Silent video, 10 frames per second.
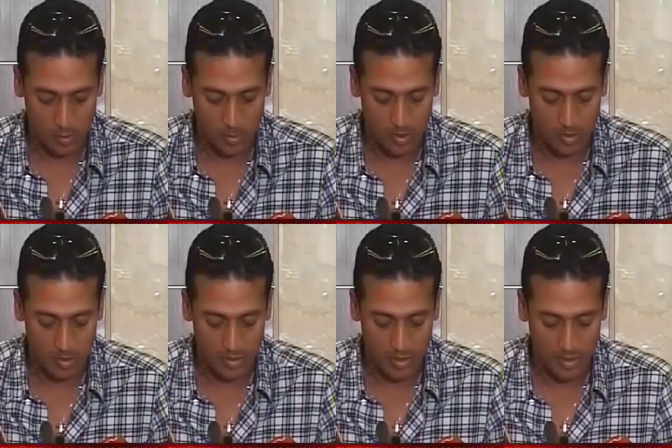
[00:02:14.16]
of the
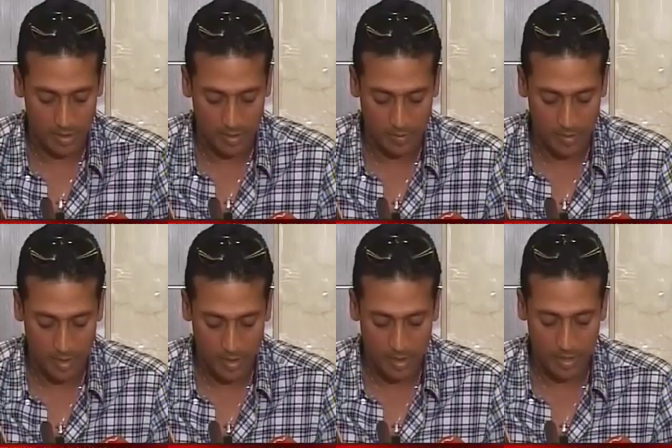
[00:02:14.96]
personal vendetta
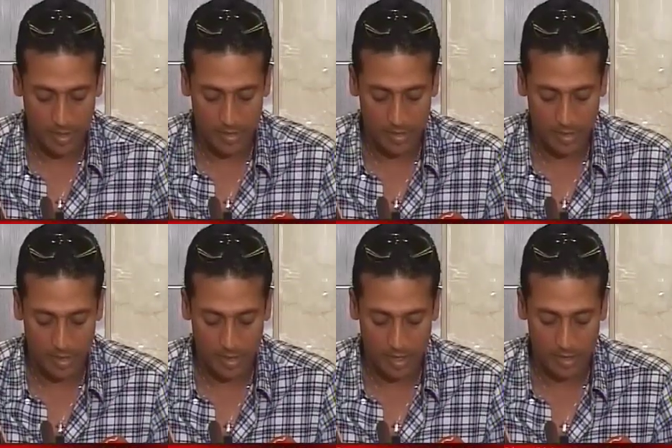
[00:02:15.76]
the
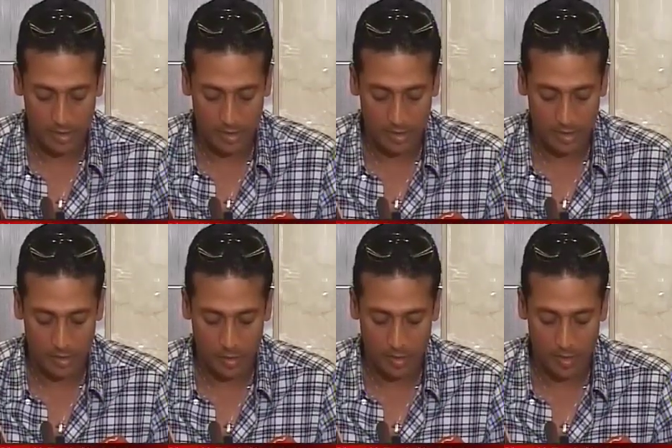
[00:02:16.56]
ITA and its
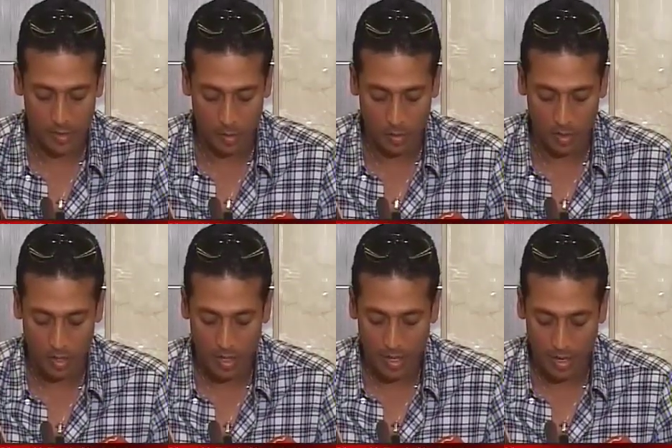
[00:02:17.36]
dictatorial rule